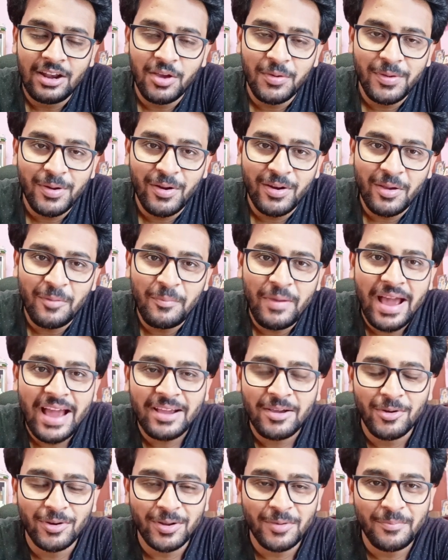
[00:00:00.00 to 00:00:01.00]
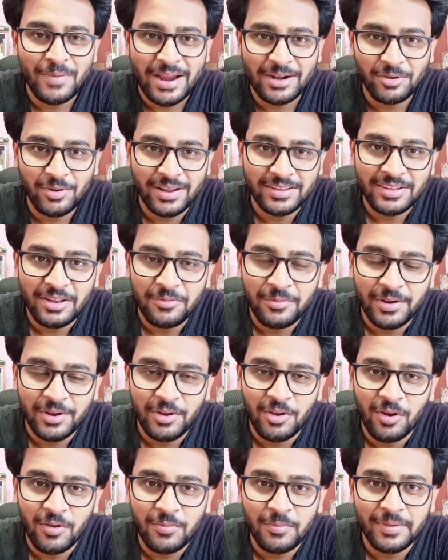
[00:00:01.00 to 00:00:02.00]
hello everyone welcome back welcome back to another
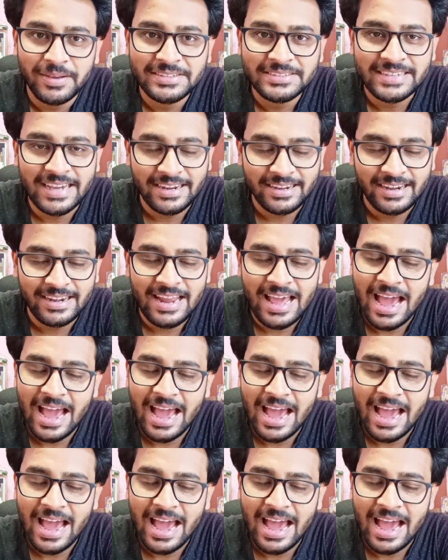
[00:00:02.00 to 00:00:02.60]
video of my channel